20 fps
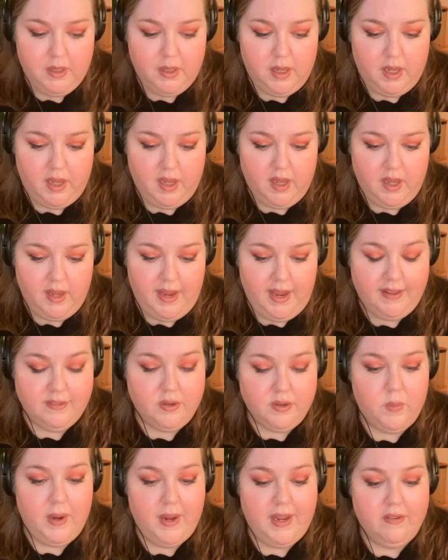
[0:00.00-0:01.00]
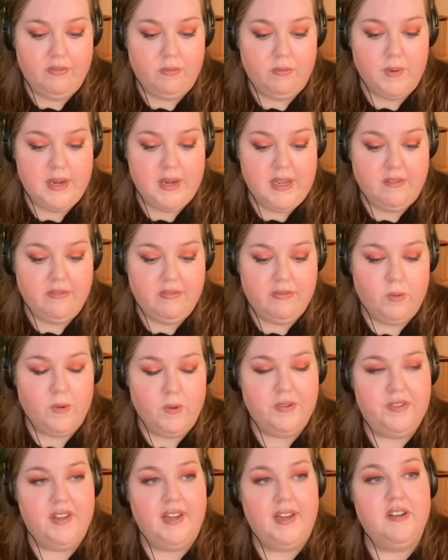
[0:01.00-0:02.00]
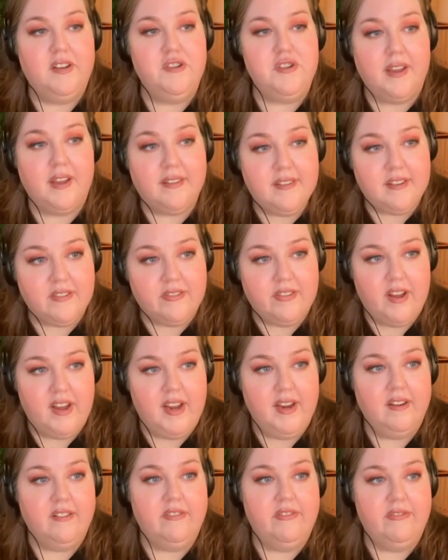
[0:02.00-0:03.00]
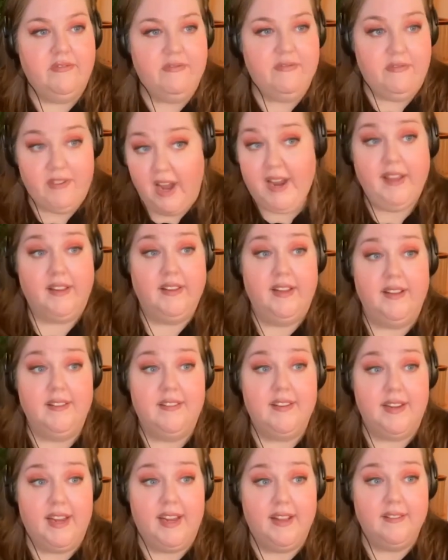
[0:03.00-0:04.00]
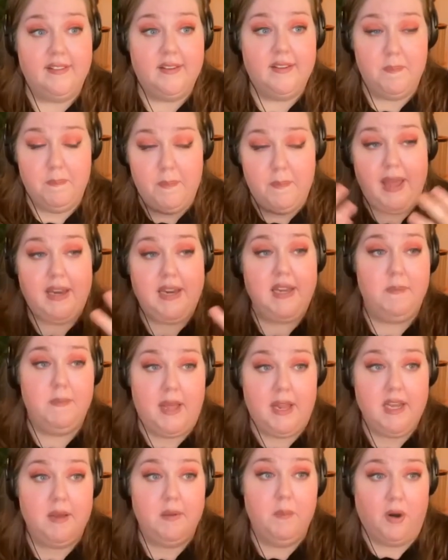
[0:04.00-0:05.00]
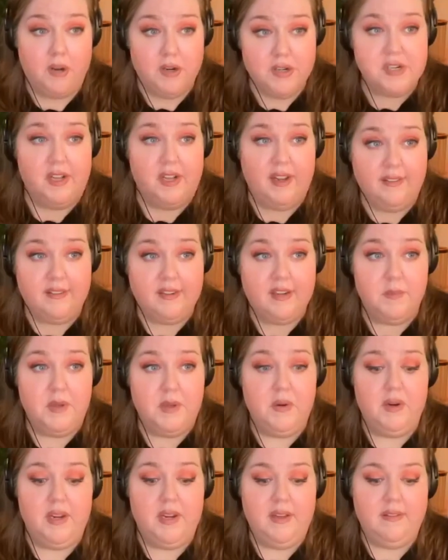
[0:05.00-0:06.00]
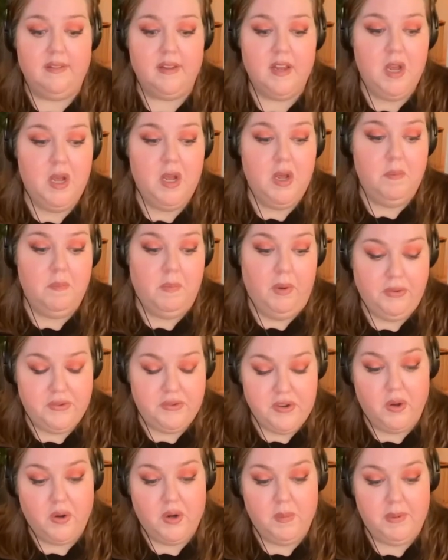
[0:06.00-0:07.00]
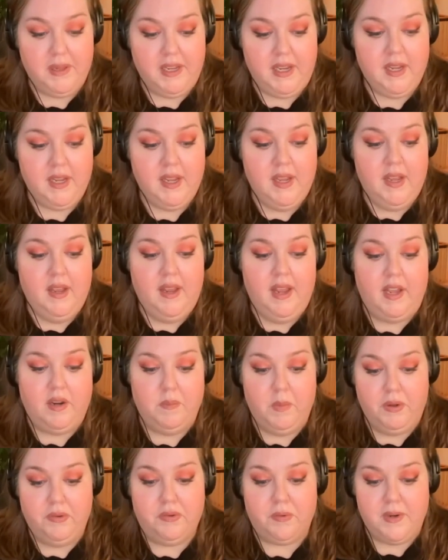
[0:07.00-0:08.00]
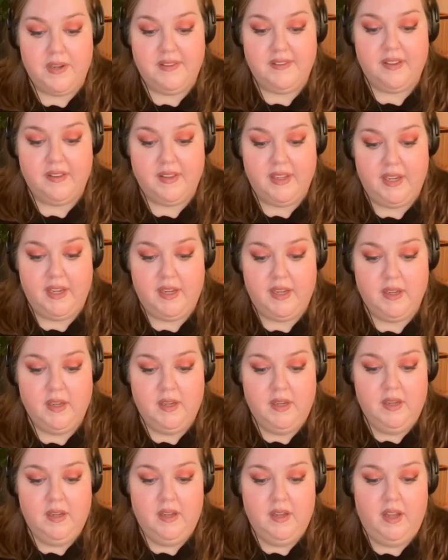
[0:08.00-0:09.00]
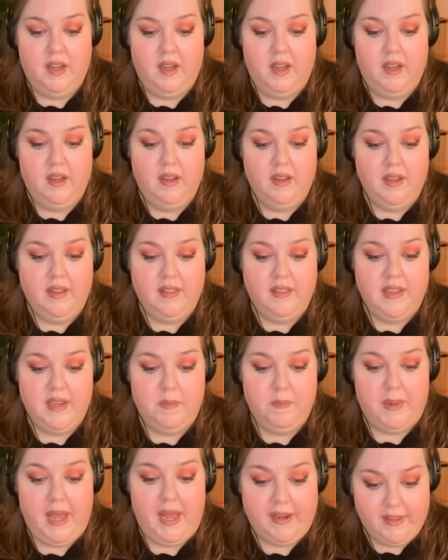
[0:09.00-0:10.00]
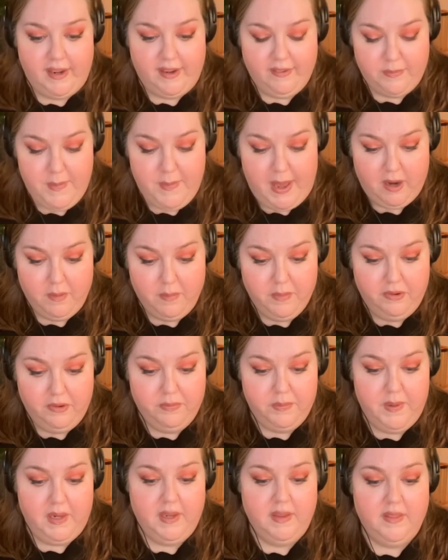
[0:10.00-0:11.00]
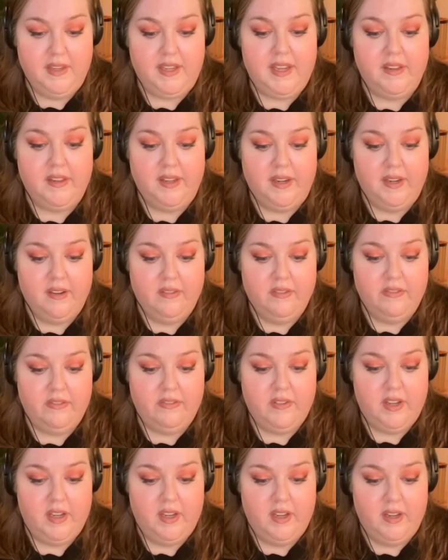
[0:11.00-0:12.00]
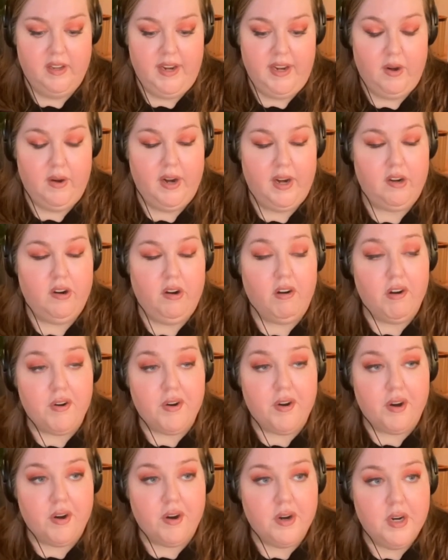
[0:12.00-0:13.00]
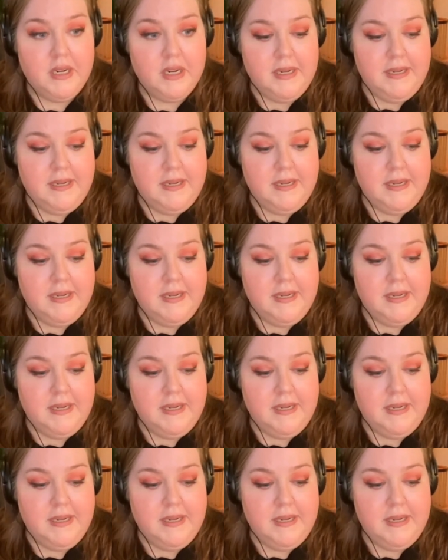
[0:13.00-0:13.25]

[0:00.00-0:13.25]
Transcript: as a way of reinforcing and justifying violence against many, many marginalized communities, most notably and most recently in the Black Lives Matter movement and the killing of Eric Garner.